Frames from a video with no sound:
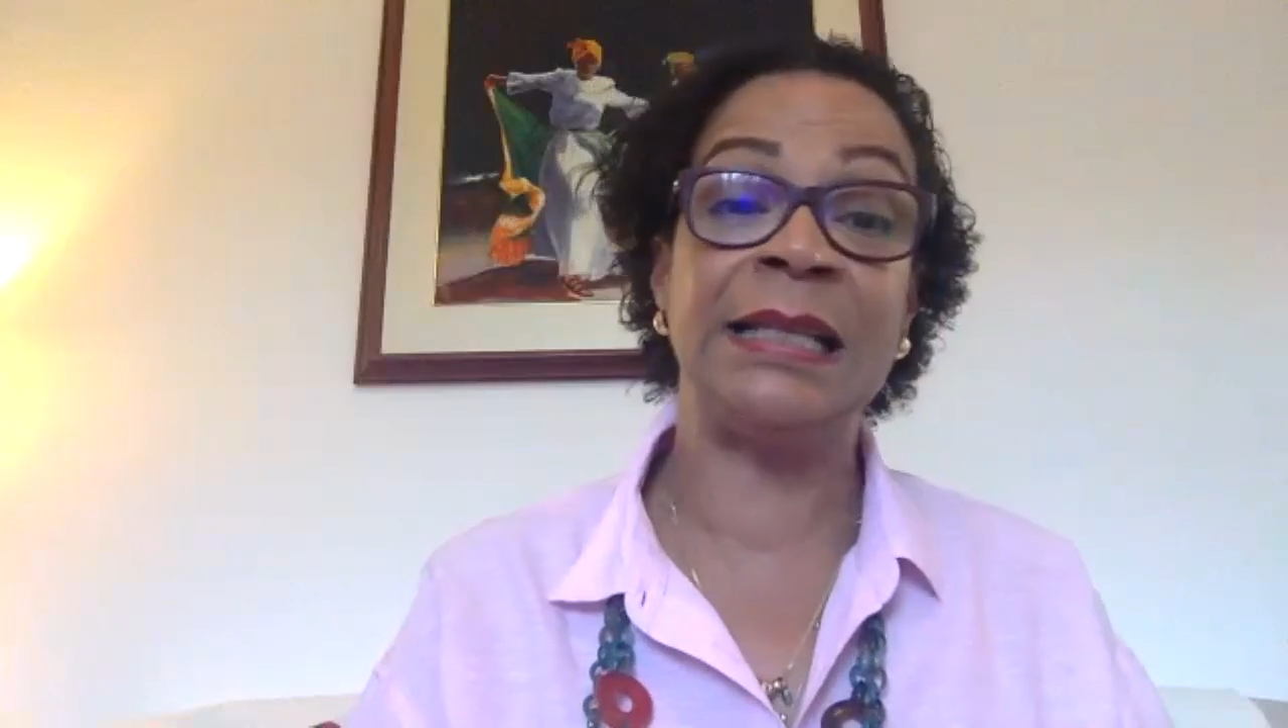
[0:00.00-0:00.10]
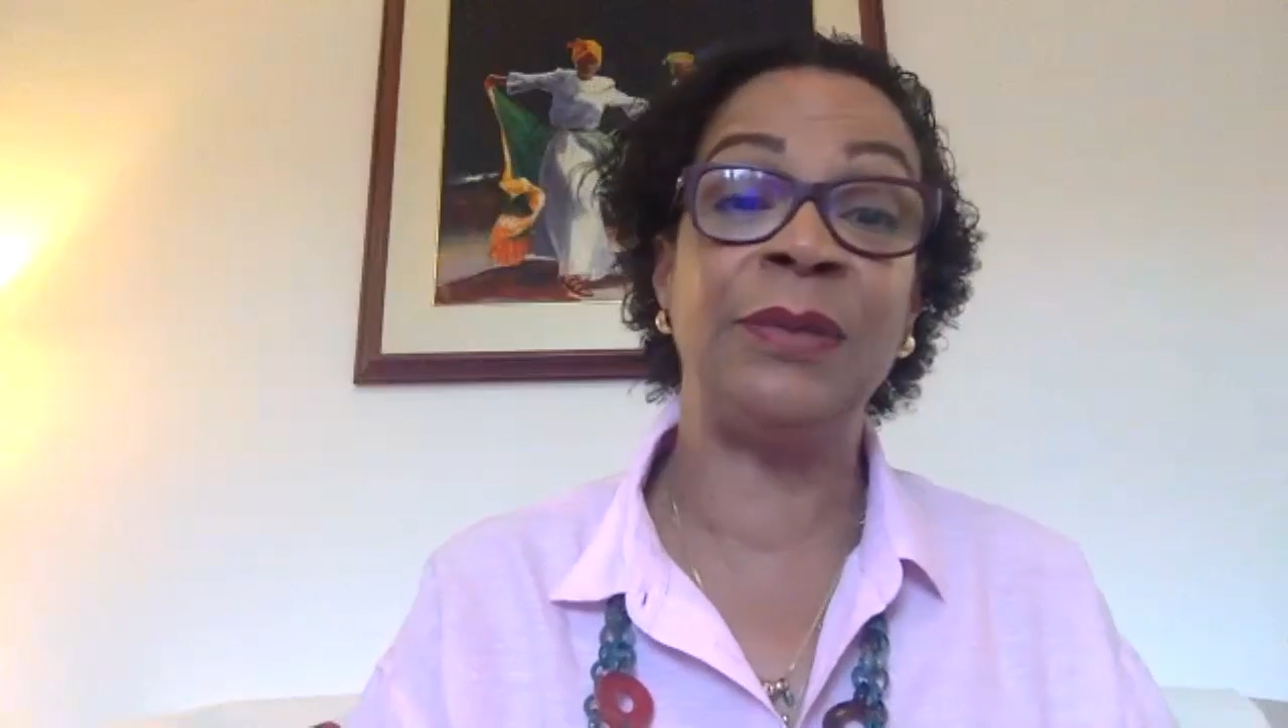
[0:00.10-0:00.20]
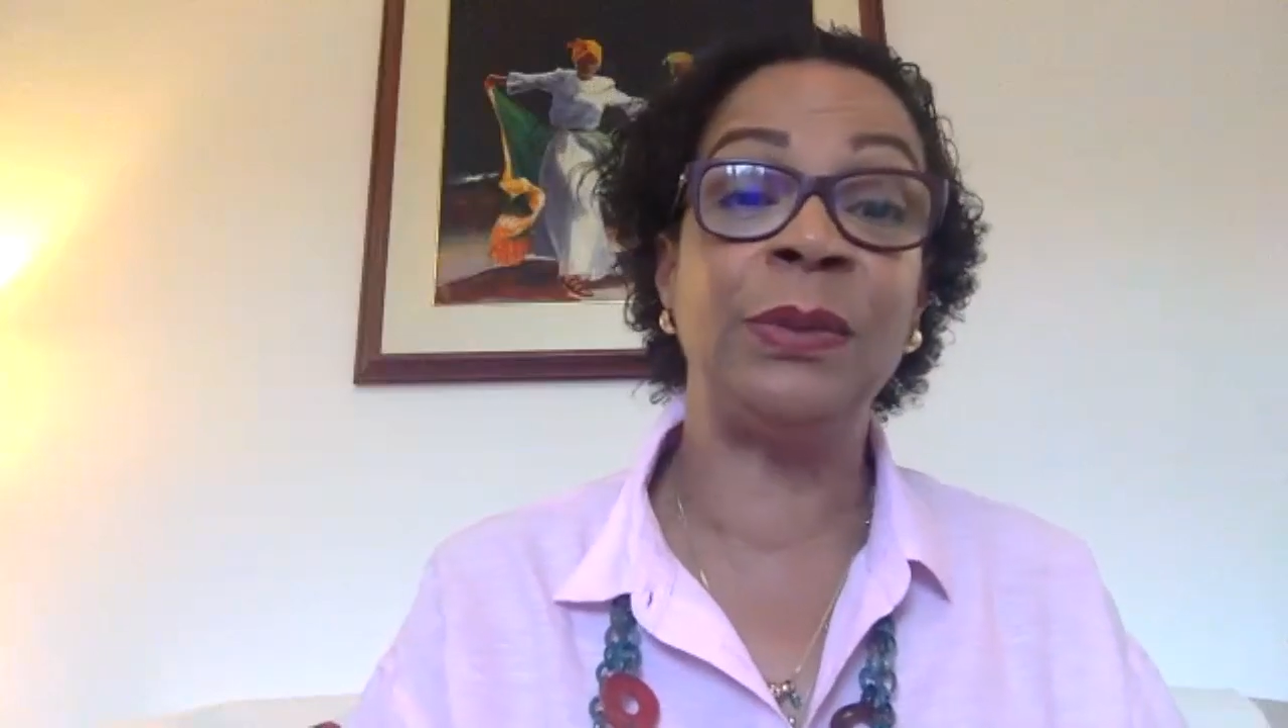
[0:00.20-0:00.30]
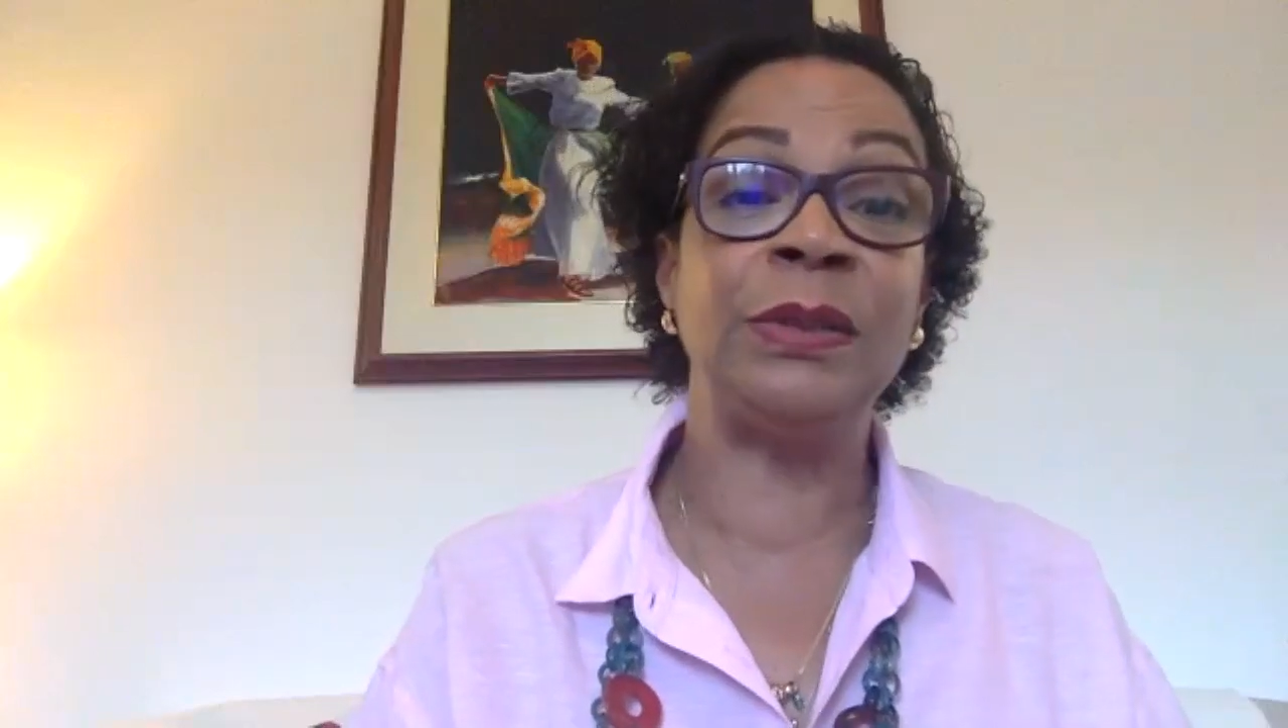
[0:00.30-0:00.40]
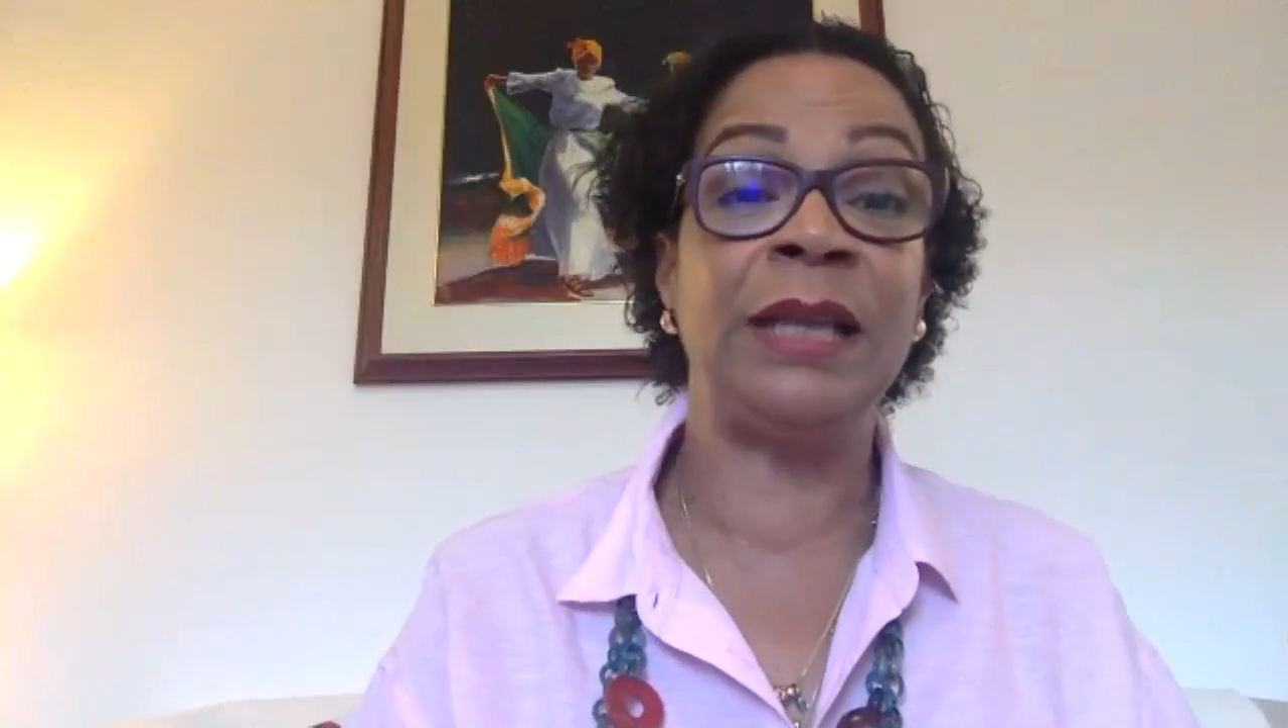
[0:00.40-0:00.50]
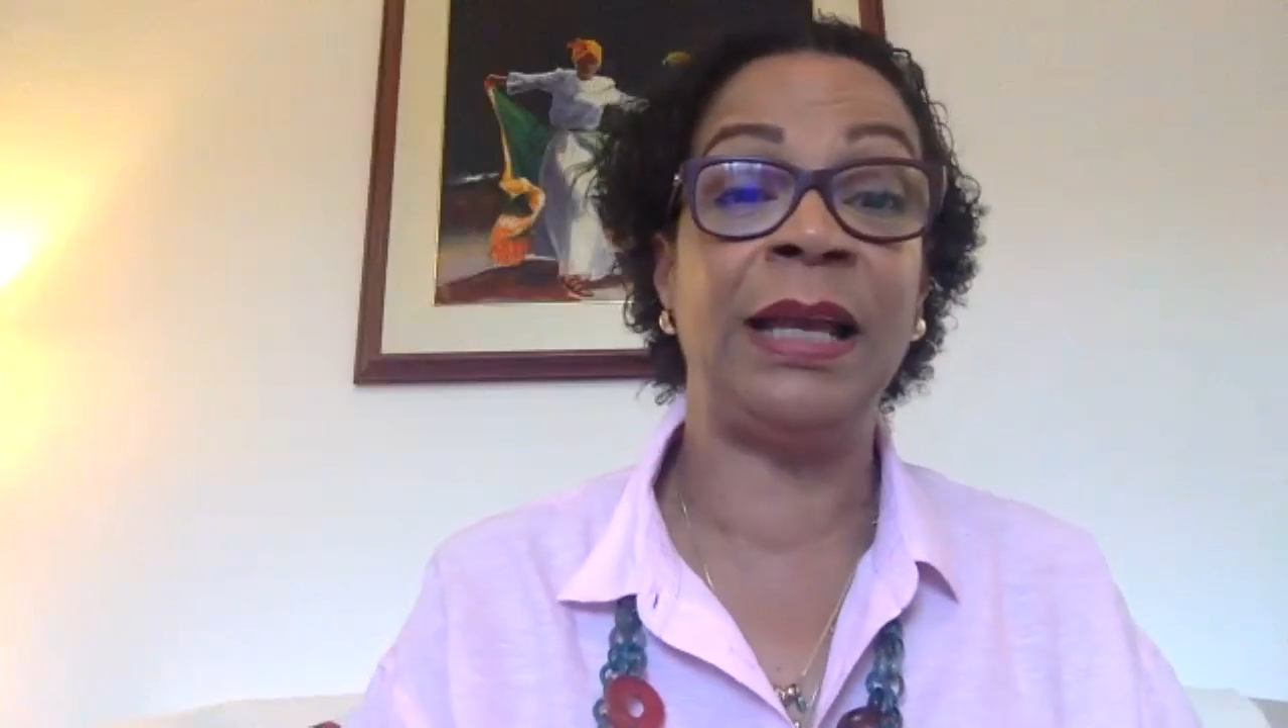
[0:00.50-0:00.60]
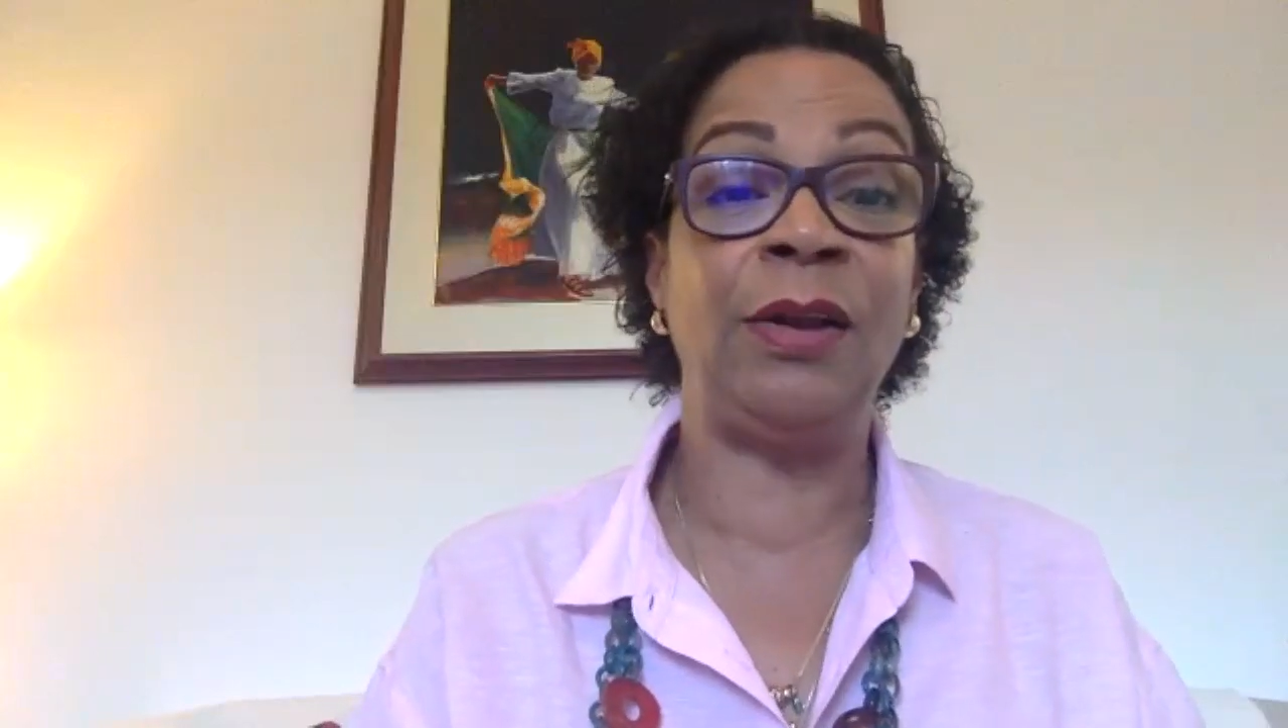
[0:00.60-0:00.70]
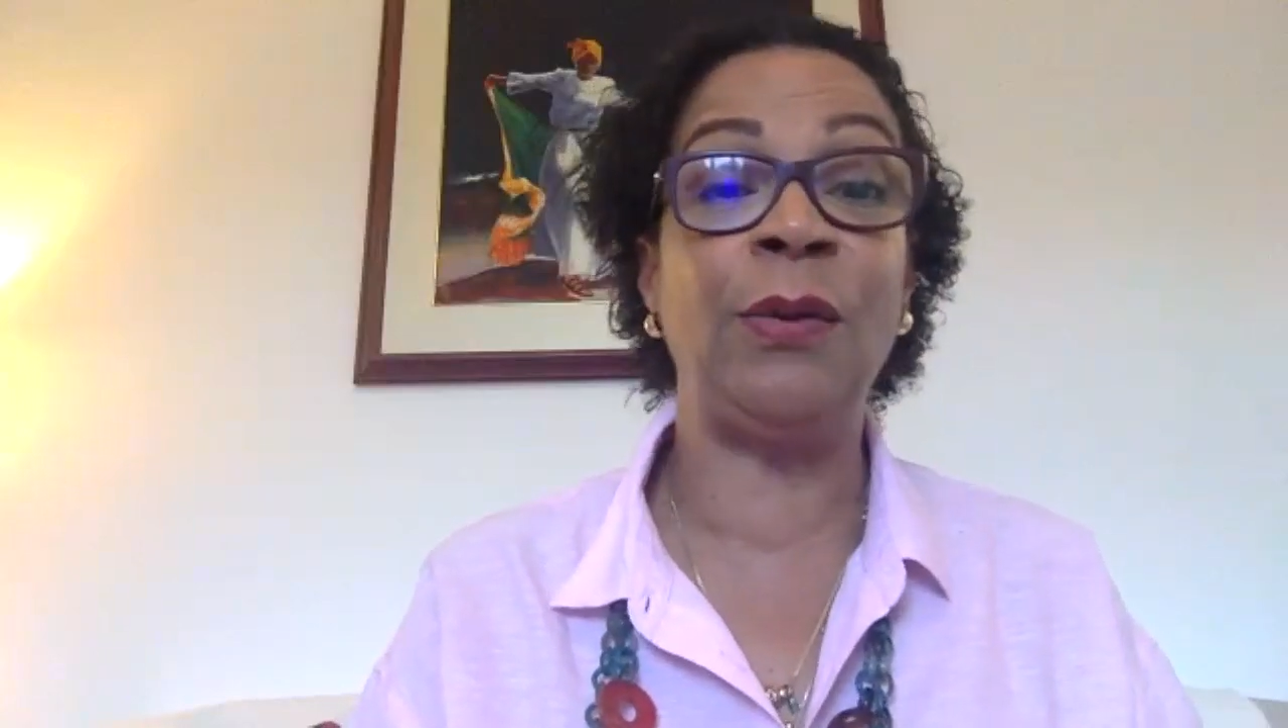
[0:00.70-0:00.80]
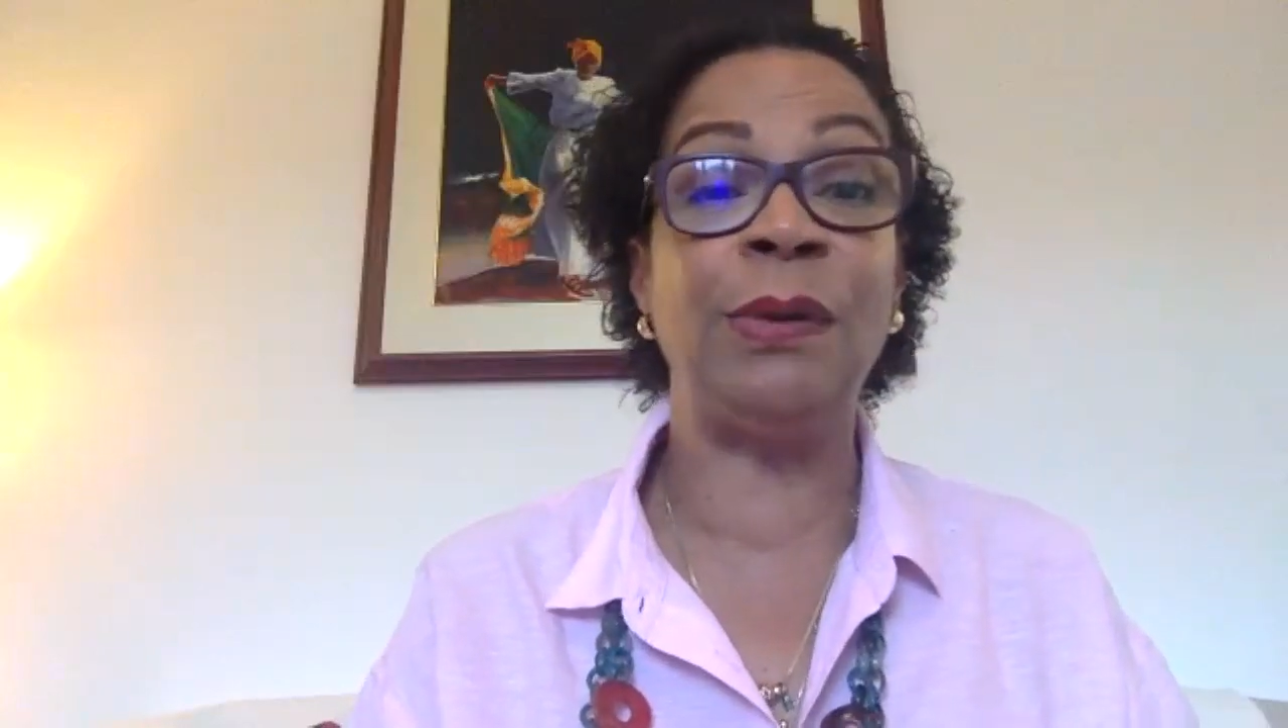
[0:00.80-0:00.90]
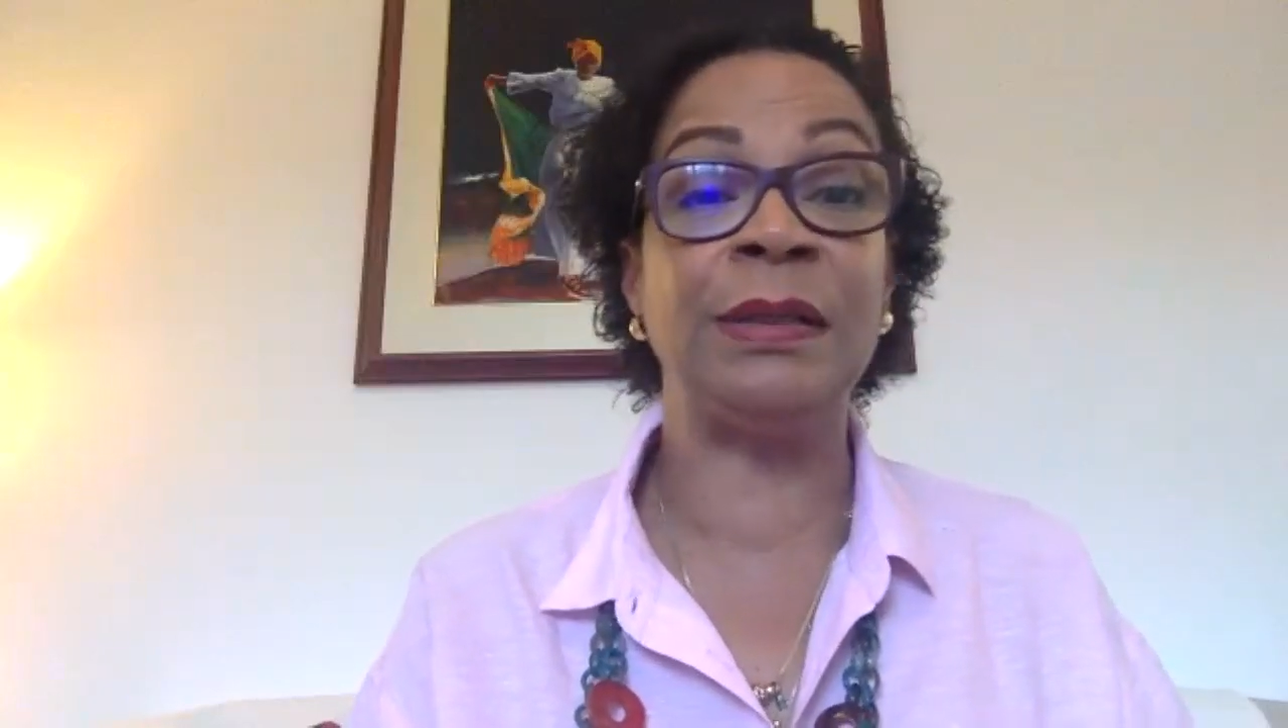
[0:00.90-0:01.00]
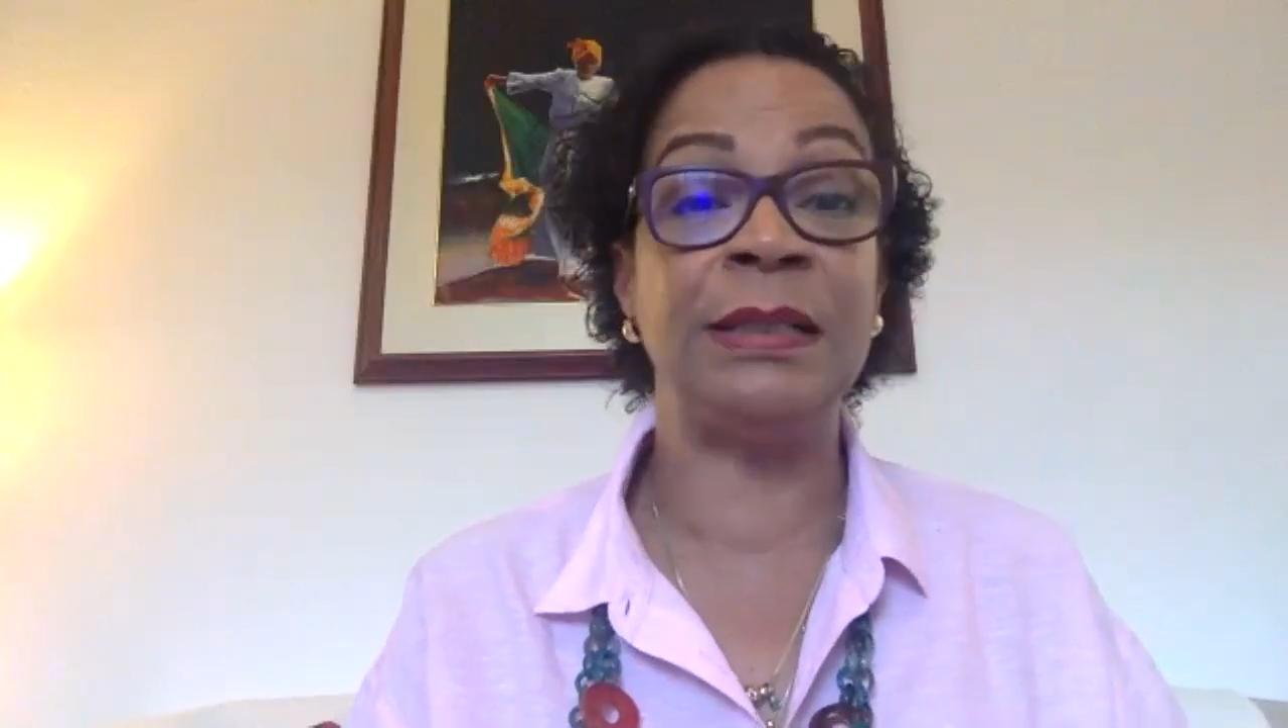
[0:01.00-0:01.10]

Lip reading: it will take longer